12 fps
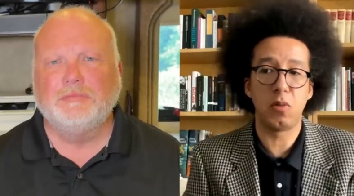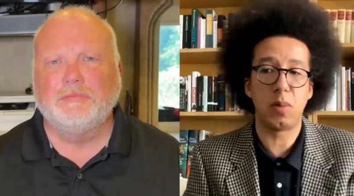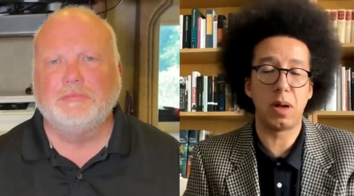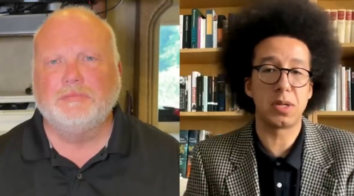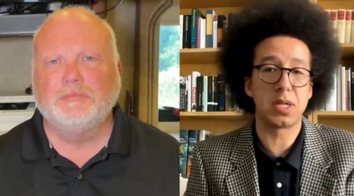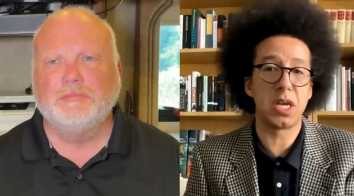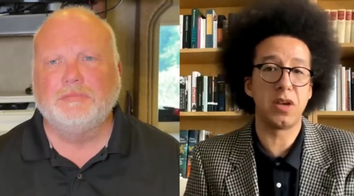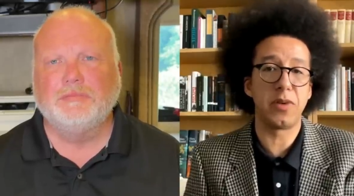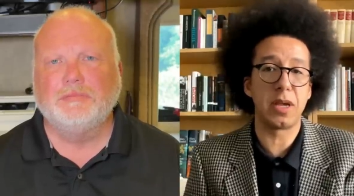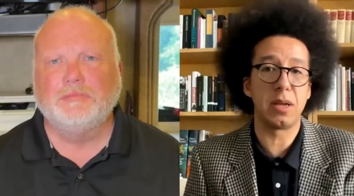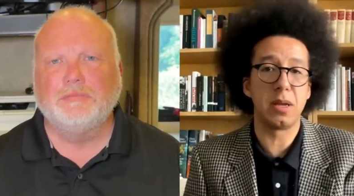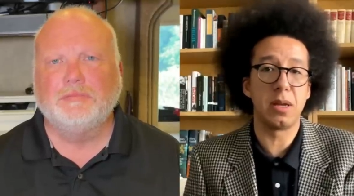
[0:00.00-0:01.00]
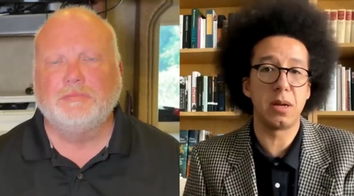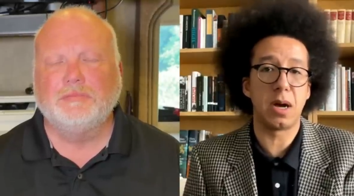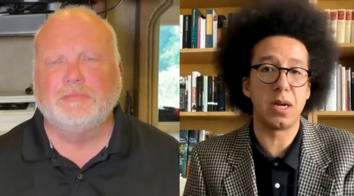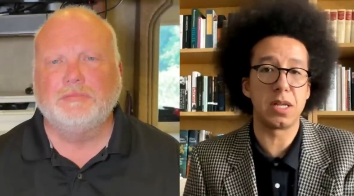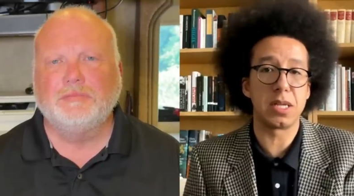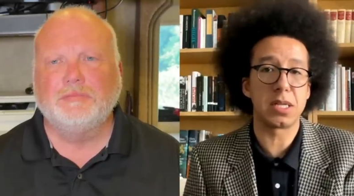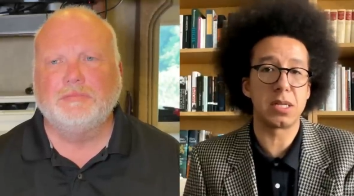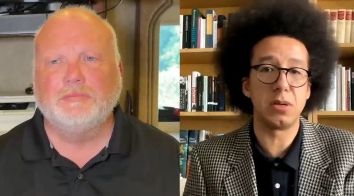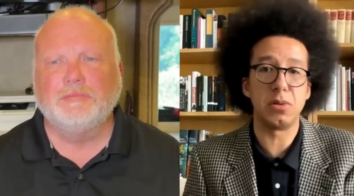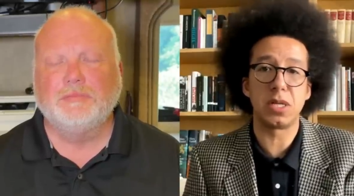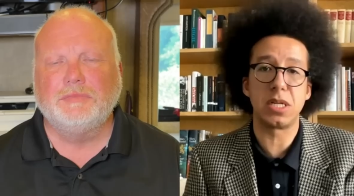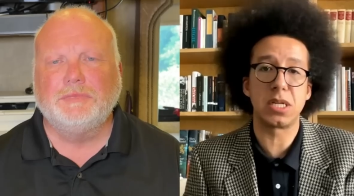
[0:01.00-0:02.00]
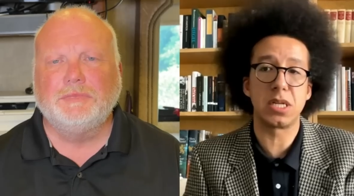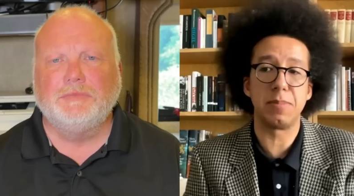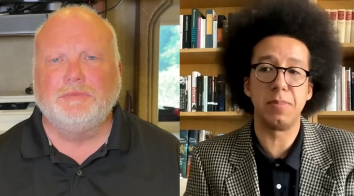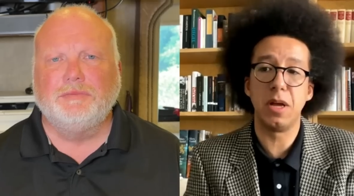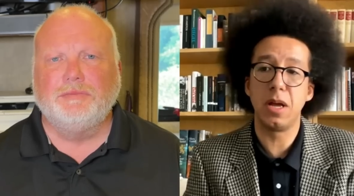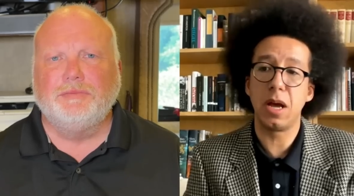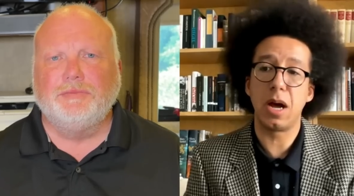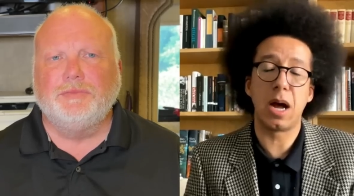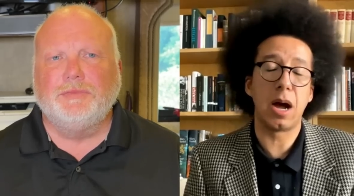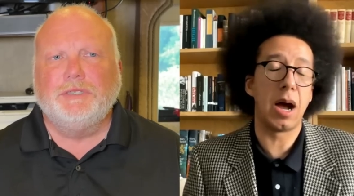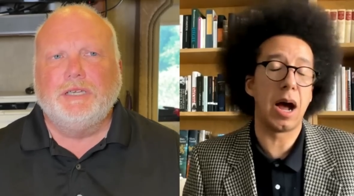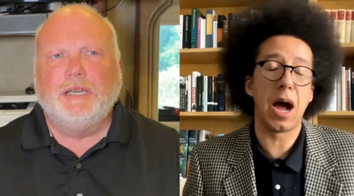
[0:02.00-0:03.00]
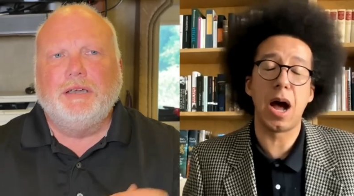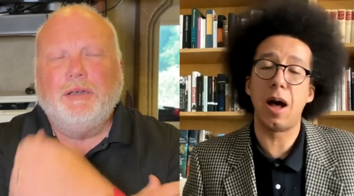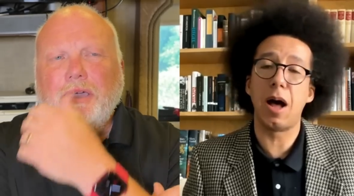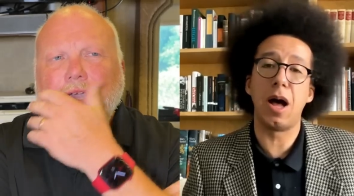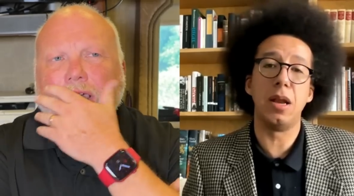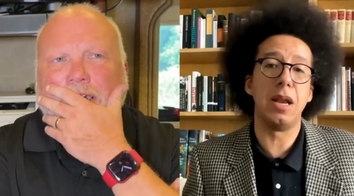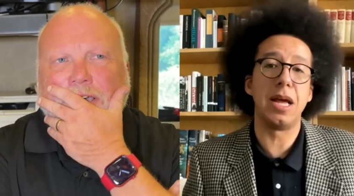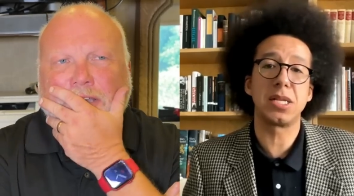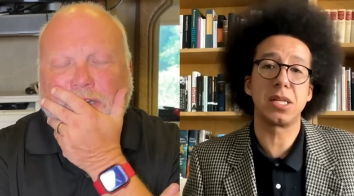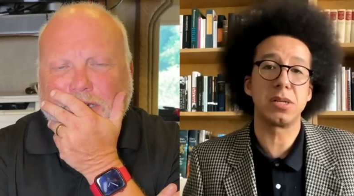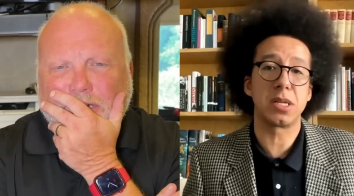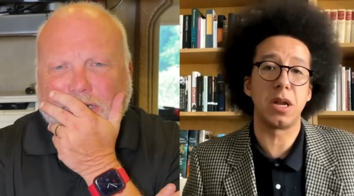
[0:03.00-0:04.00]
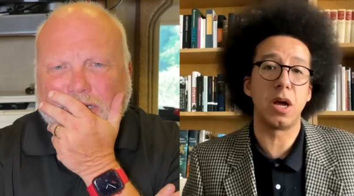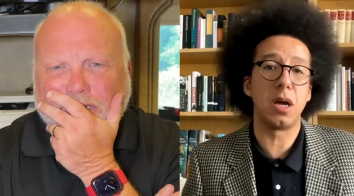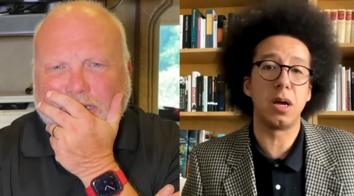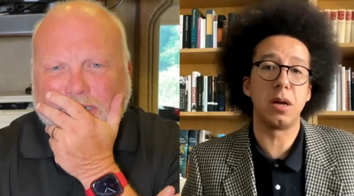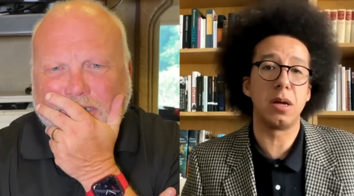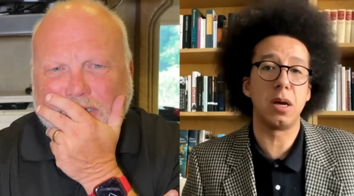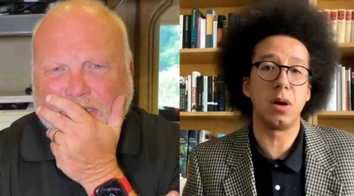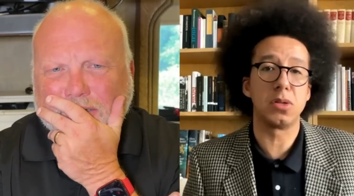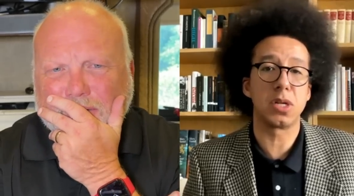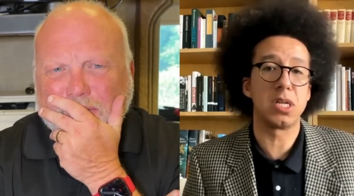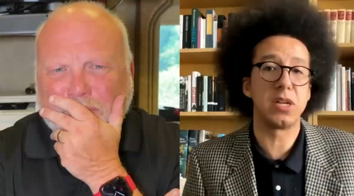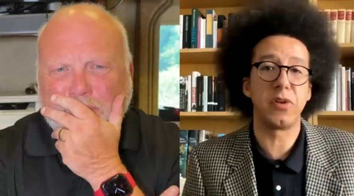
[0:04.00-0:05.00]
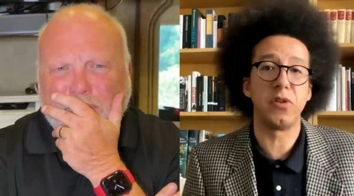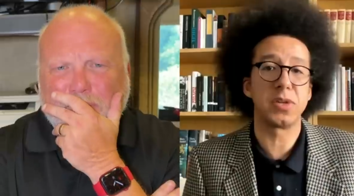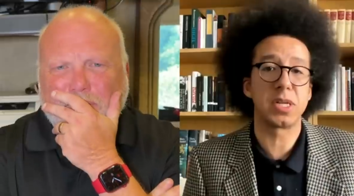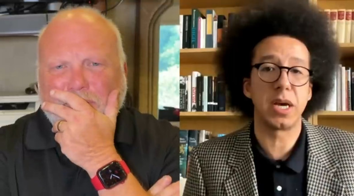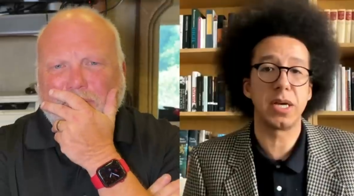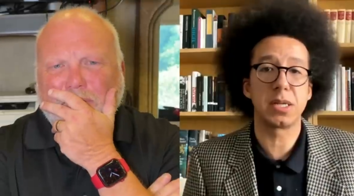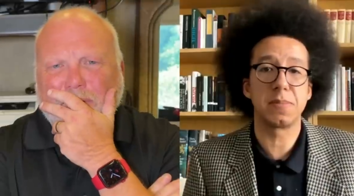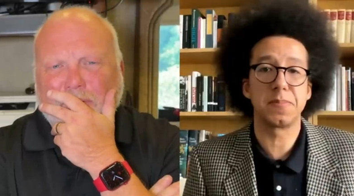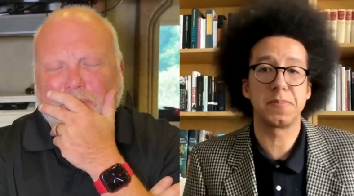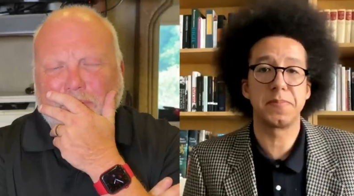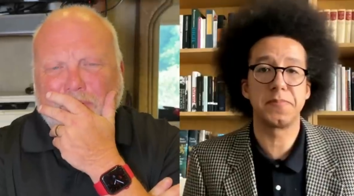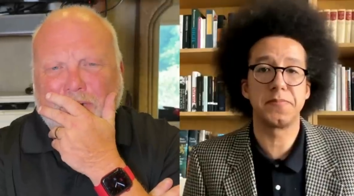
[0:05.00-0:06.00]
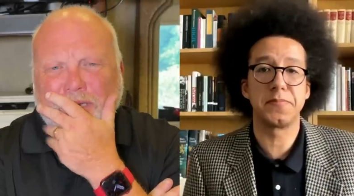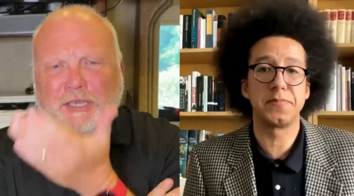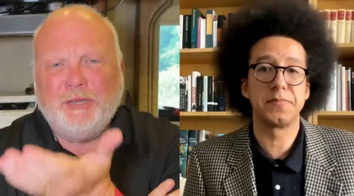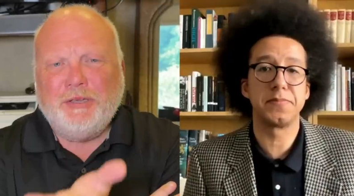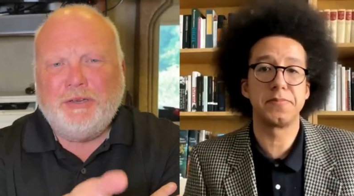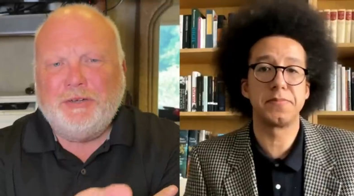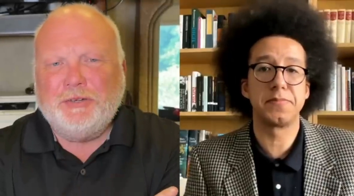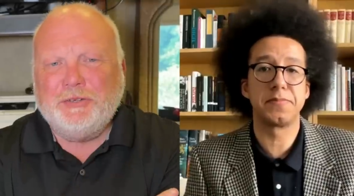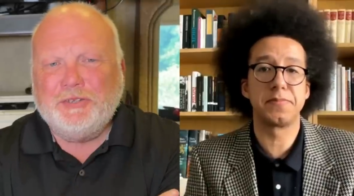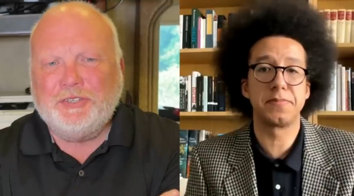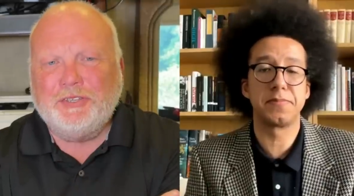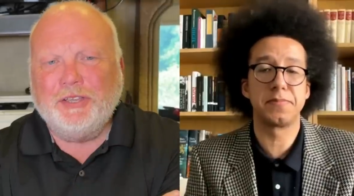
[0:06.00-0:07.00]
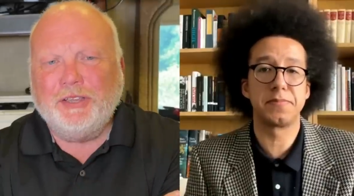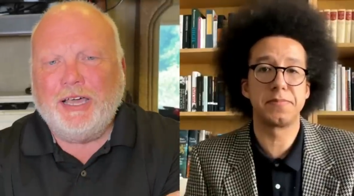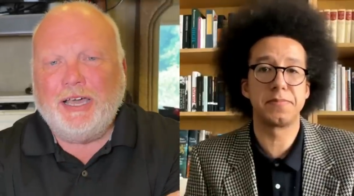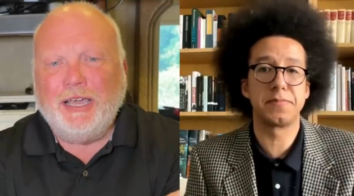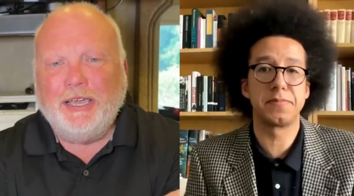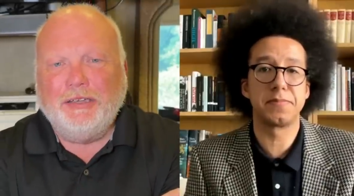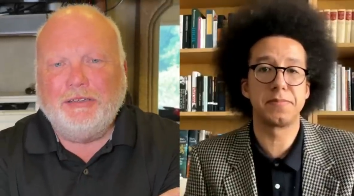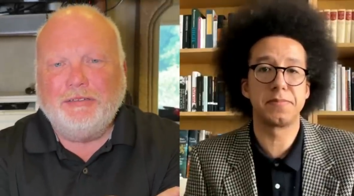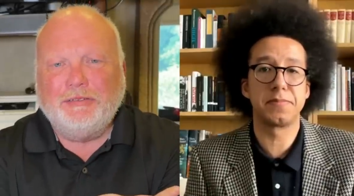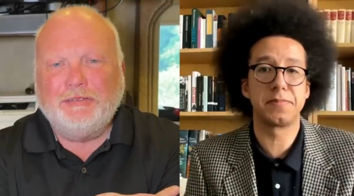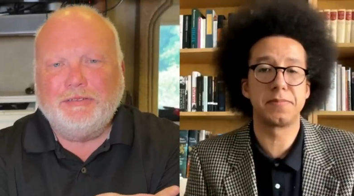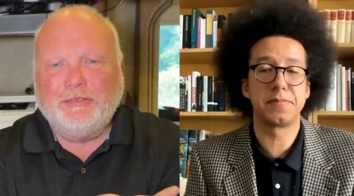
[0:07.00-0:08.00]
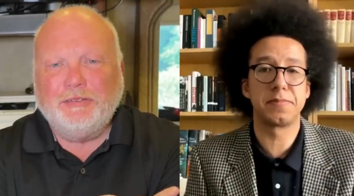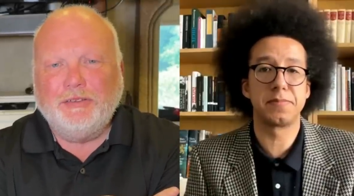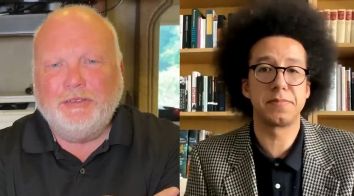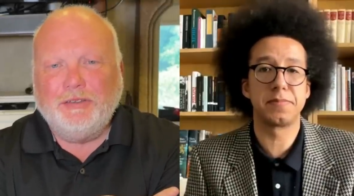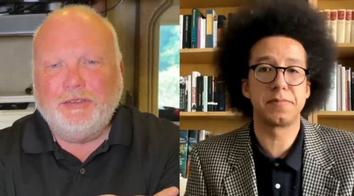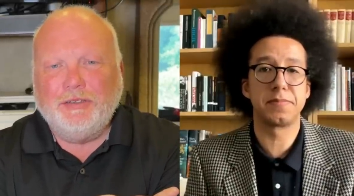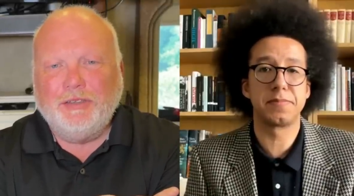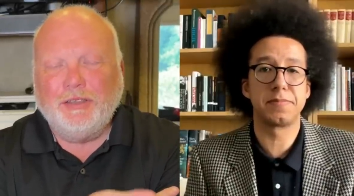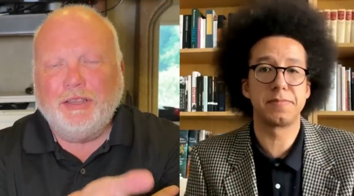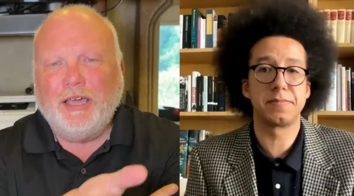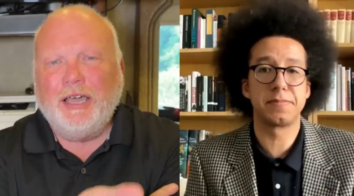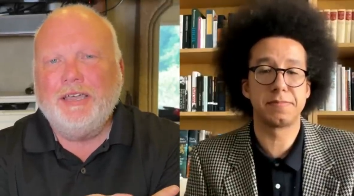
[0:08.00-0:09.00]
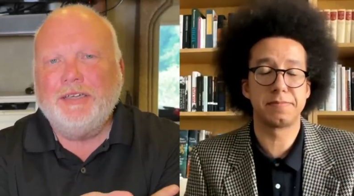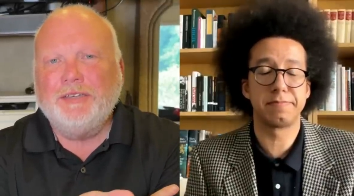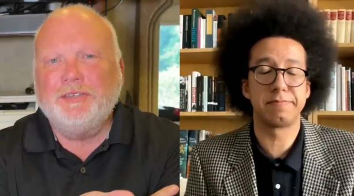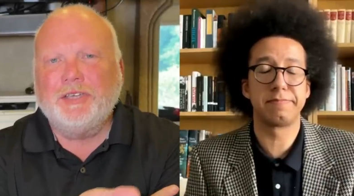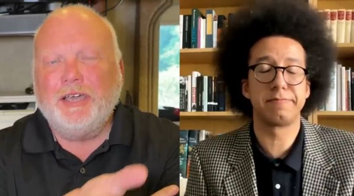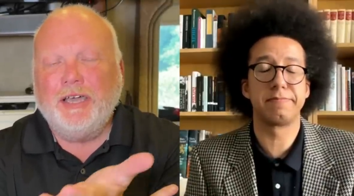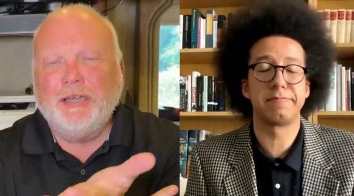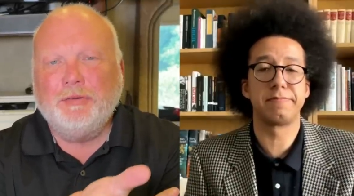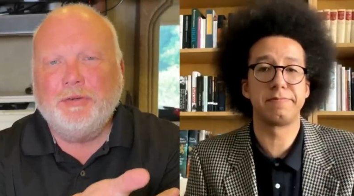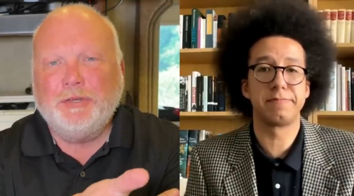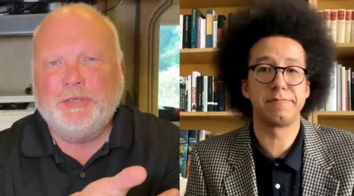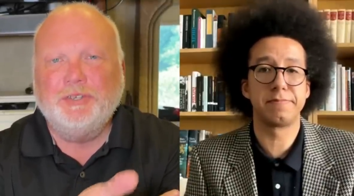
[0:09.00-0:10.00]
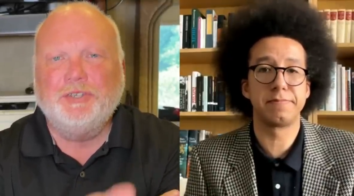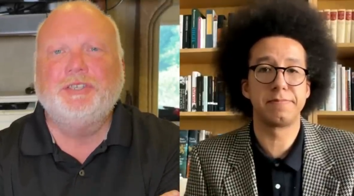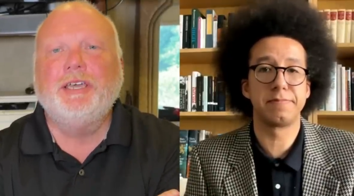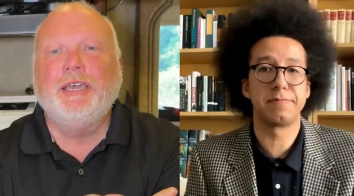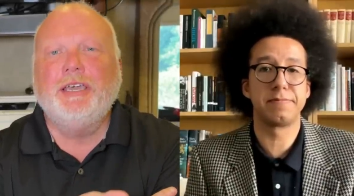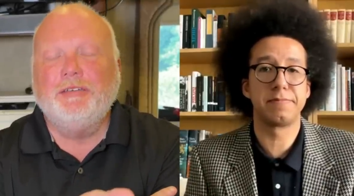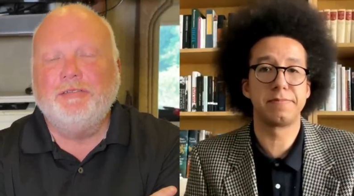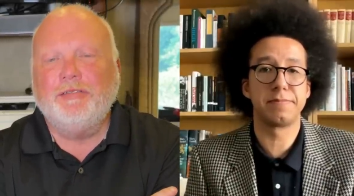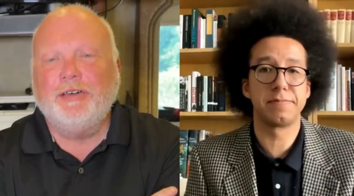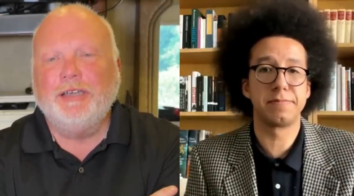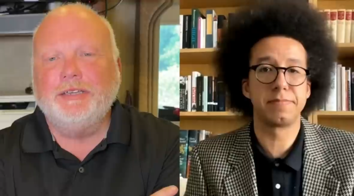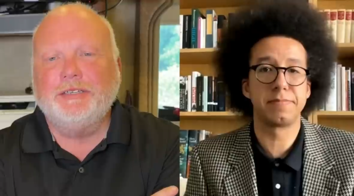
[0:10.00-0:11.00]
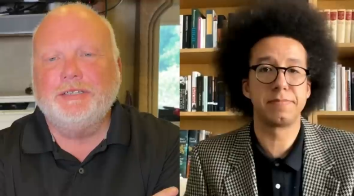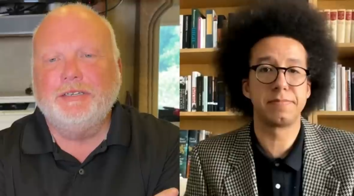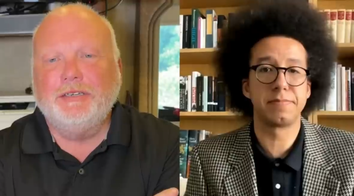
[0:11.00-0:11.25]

Speaker 1: while serving under this new system, unless and, there's an alternative oversight.
Speaker 2: But you introduced the lie. The lie is, I'm going to stay and fight.